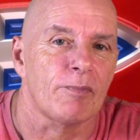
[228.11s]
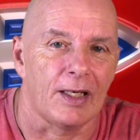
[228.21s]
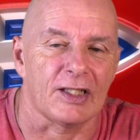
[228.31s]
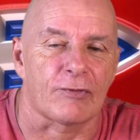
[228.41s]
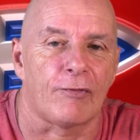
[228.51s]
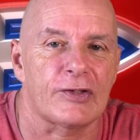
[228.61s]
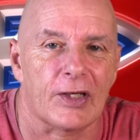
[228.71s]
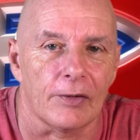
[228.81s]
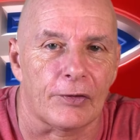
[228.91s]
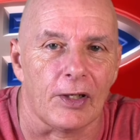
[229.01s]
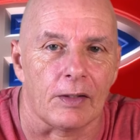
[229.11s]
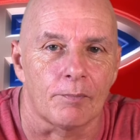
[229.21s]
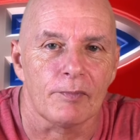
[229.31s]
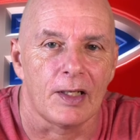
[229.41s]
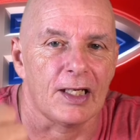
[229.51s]
His physicality,
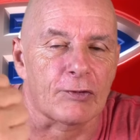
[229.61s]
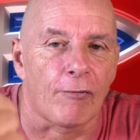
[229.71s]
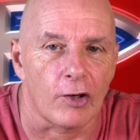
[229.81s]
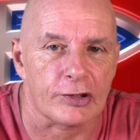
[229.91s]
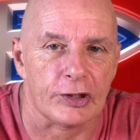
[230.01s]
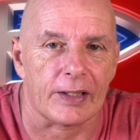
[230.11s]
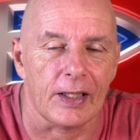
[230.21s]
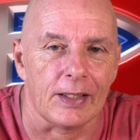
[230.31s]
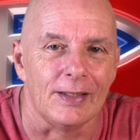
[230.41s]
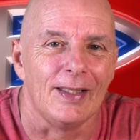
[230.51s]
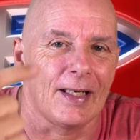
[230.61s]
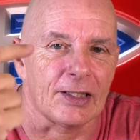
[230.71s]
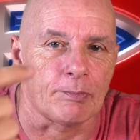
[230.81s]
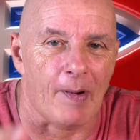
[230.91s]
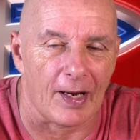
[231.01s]
his forechecking,
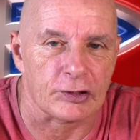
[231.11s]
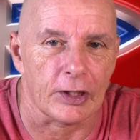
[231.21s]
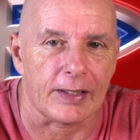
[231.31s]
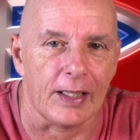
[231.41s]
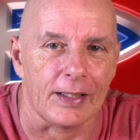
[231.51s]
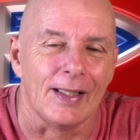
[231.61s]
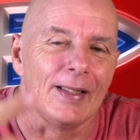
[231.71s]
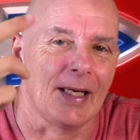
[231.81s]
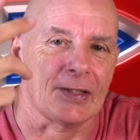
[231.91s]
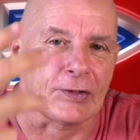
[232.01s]
his backchecking, his